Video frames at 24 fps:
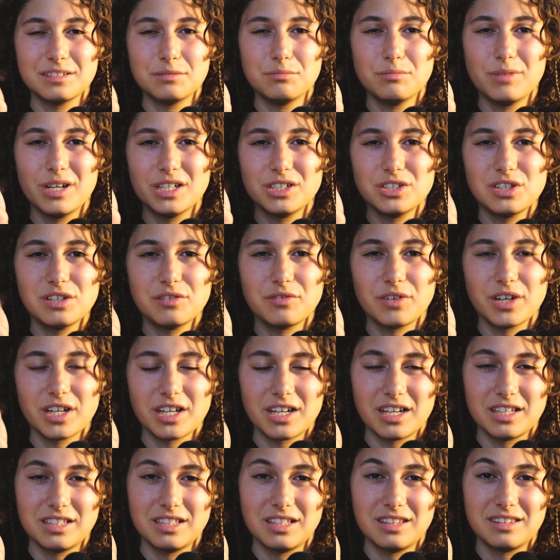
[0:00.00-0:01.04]
Imagine if I
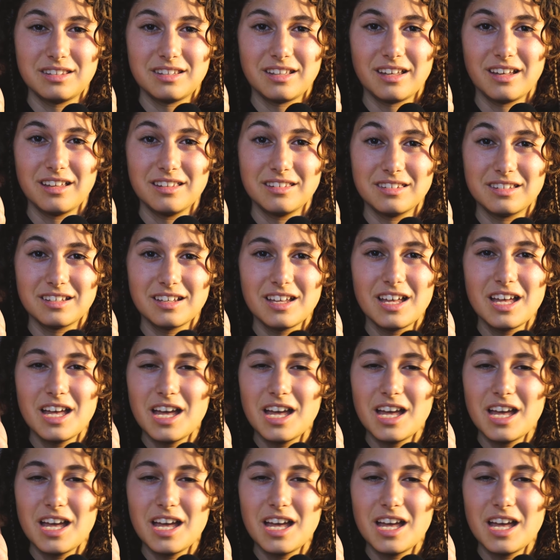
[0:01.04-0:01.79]
had a tent.